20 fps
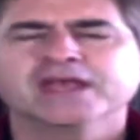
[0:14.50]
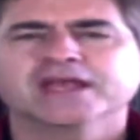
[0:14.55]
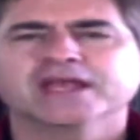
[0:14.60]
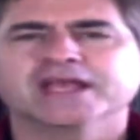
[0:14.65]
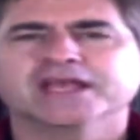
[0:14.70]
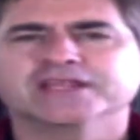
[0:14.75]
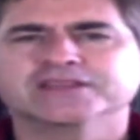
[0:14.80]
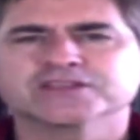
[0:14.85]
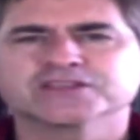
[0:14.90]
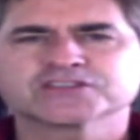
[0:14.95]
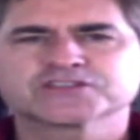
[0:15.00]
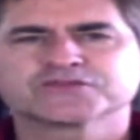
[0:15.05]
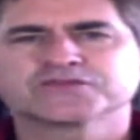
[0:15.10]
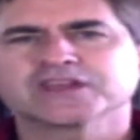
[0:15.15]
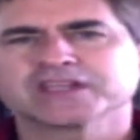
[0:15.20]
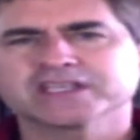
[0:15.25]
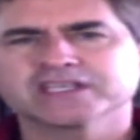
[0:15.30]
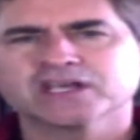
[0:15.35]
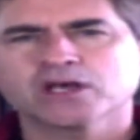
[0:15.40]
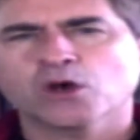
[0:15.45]
In this
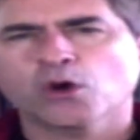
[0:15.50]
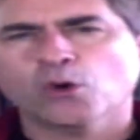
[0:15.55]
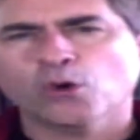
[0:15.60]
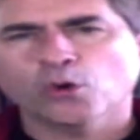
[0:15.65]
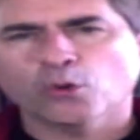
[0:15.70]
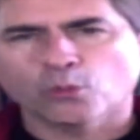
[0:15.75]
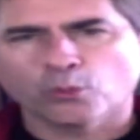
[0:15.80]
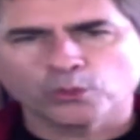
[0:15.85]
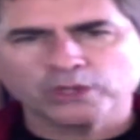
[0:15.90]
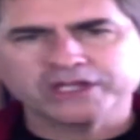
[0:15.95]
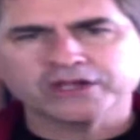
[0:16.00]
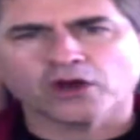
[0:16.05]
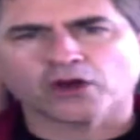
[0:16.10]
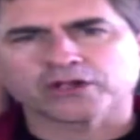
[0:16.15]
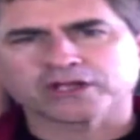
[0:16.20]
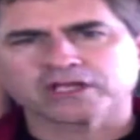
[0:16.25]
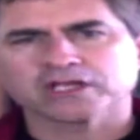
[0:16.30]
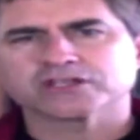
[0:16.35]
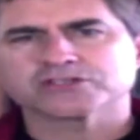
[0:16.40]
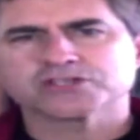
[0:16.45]
video, we are
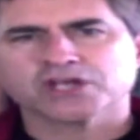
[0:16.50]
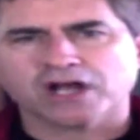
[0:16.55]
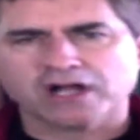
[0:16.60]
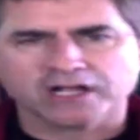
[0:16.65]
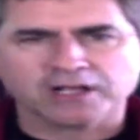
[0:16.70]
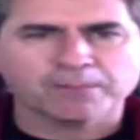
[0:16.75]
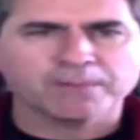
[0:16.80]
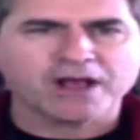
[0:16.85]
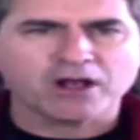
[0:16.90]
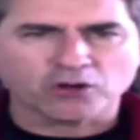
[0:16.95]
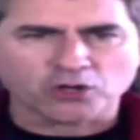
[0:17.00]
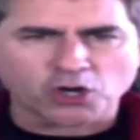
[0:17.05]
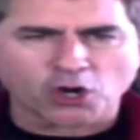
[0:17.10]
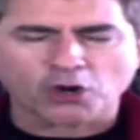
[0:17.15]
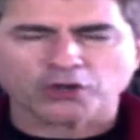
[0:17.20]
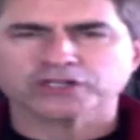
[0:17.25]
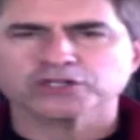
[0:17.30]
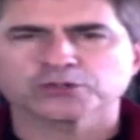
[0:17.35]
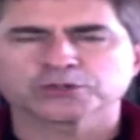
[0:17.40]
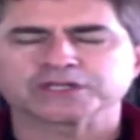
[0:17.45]
going to talk about
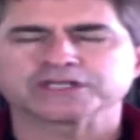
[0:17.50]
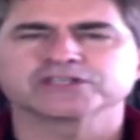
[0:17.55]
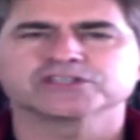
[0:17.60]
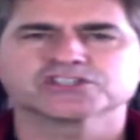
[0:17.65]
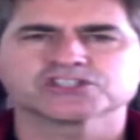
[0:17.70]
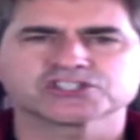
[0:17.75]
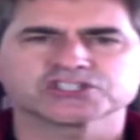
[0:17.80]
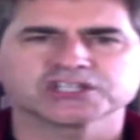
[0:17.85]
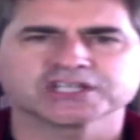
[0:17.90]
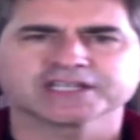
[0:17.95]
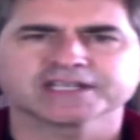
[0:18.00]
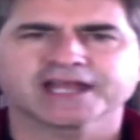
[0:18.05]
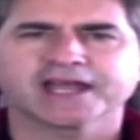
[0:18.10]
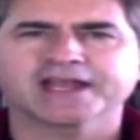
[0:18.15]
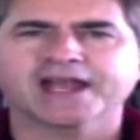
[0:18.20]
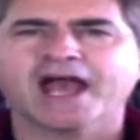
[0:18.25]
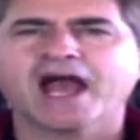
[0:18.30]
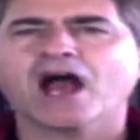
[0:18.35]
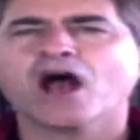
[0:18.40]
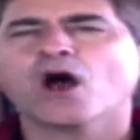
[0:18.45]
cardio conditioning
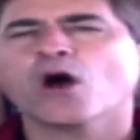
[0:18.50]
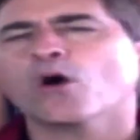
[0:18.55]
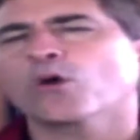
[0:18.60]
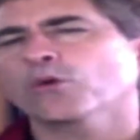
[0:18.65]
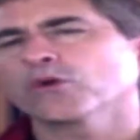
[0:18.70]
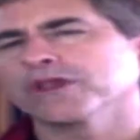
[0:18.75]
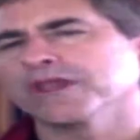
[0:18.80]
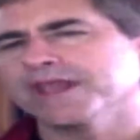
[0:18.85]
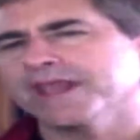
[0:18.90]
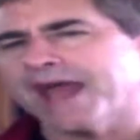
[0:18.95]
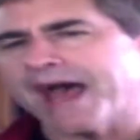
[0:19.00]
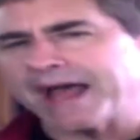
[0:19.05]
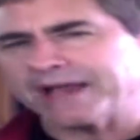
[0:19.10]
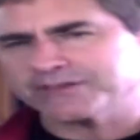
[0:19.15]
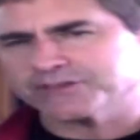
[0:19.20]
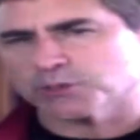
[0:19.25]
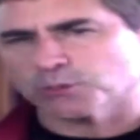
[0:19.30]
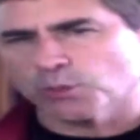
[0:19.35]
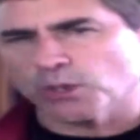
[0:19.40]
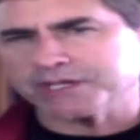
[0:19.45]
and how
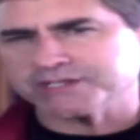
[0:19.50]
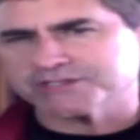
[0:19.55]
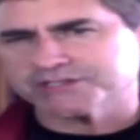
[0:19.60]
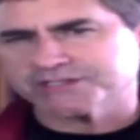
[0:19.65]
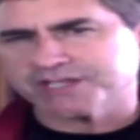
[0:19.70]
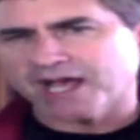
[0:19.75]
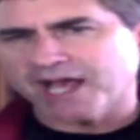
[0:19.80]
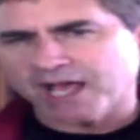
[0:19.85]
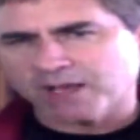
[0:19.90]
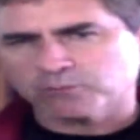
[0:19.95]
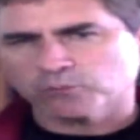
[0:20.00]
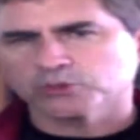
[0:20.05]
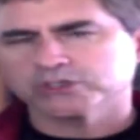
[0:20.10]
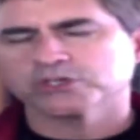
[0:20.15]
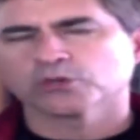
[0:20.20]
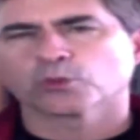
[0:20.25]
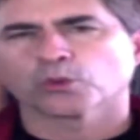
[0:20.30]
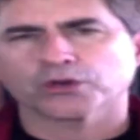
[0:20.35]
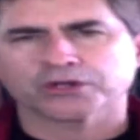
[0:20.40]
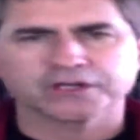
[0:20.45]
not to waste time when
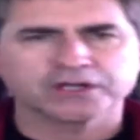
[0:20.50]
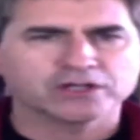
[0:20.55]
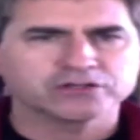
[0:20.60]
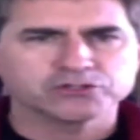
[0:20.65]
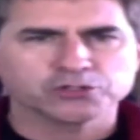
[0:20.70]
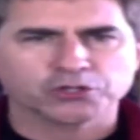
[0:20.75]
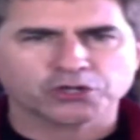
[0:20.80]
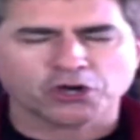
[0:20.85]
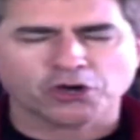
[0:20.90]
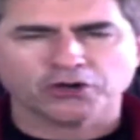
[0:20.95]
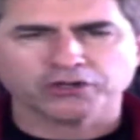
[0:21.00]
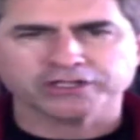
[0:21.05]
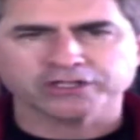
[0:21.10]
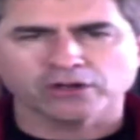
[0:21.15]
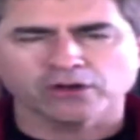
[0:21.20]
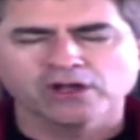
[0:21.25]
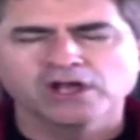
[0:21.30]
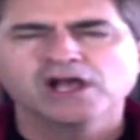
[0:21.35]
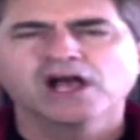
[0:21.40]
you're working on your cardio.